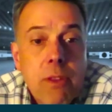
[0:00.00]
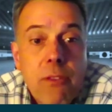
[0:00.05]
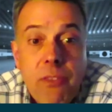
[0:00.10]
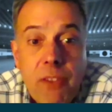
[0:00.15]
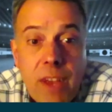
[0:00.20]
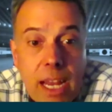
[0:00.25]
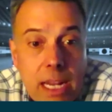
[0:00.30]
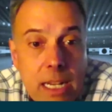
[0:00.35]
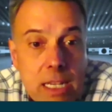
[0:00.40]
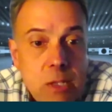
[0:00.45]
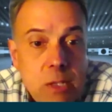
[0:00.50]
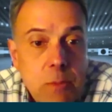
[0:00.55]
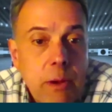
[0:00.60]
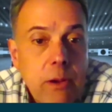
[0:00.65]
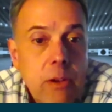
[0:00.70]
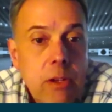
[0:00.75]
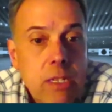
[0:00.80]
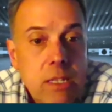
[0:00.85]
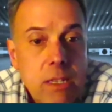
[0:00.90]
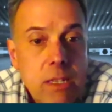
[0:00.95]
the fan
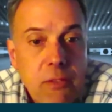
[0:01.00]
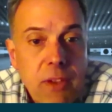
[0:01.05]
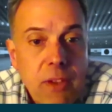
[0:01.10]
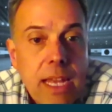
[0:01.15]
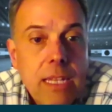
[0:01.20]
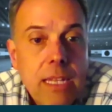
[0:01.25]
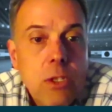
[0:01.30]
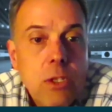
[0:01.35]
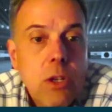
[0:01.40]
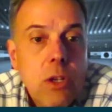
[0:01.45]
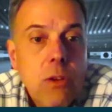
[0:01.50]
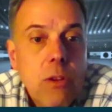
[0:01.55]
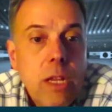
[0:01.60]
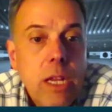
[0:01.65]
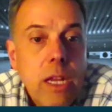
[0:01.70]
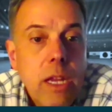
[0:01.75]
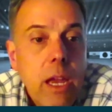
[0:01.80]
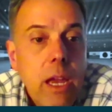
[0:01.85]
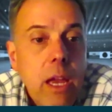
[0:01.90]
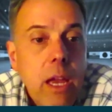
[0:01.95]
experience, the fan
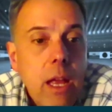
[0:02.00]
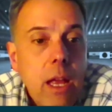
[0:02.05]
journey,